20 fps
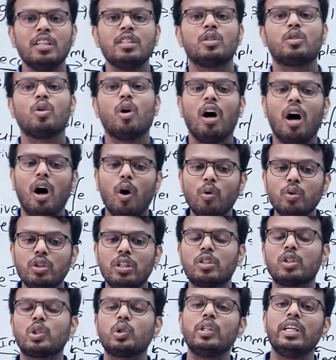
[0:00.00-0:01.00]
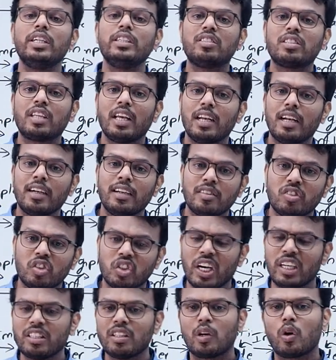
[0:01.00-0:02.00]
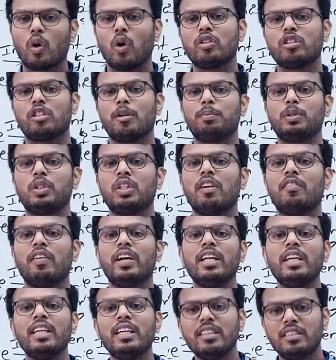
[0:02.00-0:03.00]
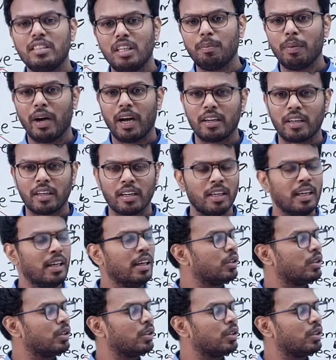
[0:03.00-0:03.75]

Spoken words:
So how the students can understand the concepts in a very easy manner.